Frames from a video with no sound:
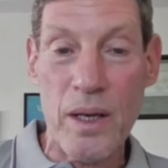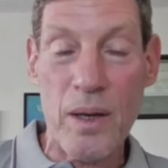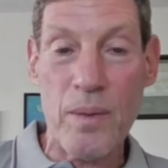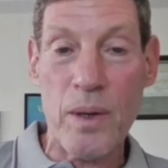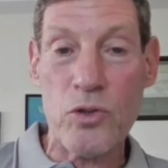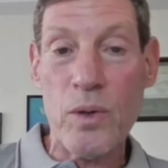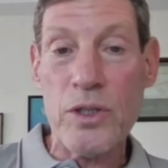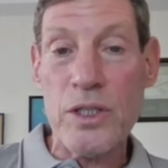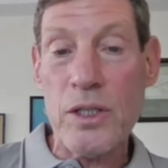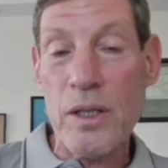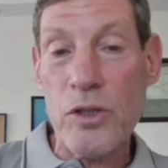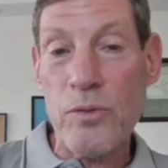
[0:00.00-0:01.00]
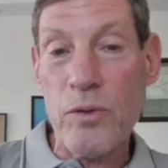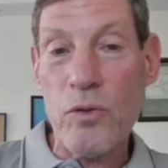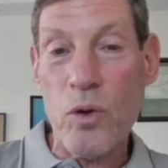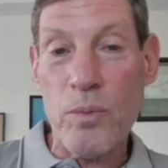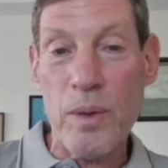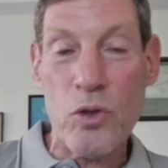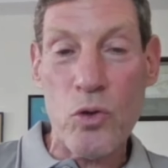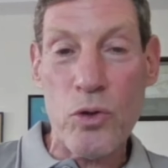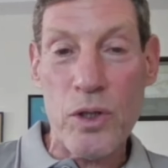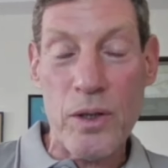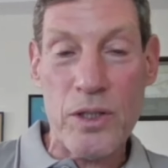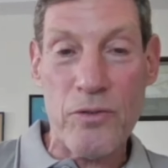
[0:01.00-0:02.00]
about 20 years before
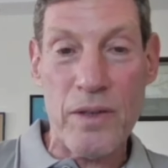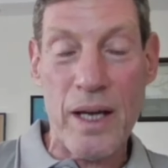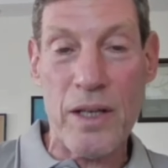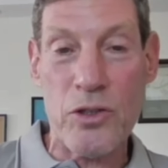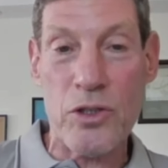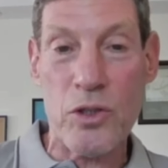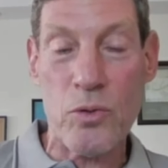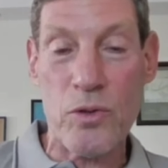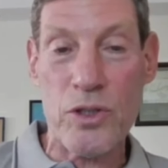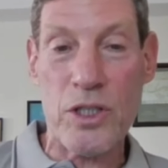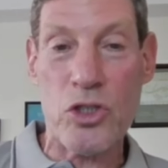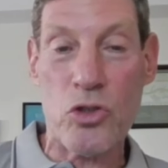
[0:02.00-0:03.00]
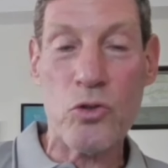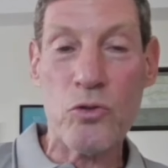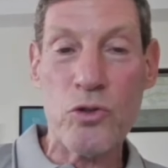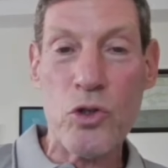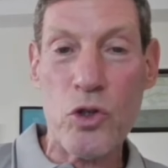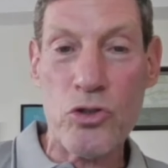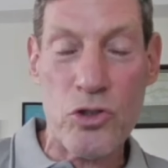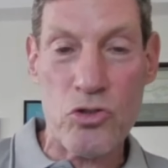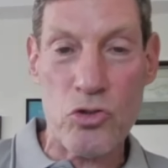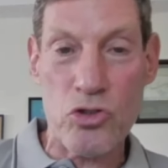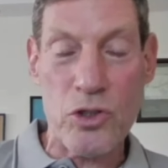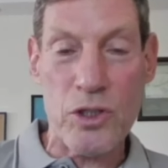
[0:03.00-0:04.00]
Ben-Gurion even had to deal with the issue of the
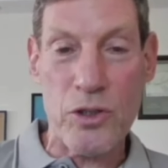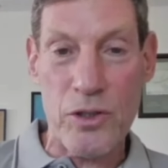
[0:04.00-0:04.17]
Constitution and the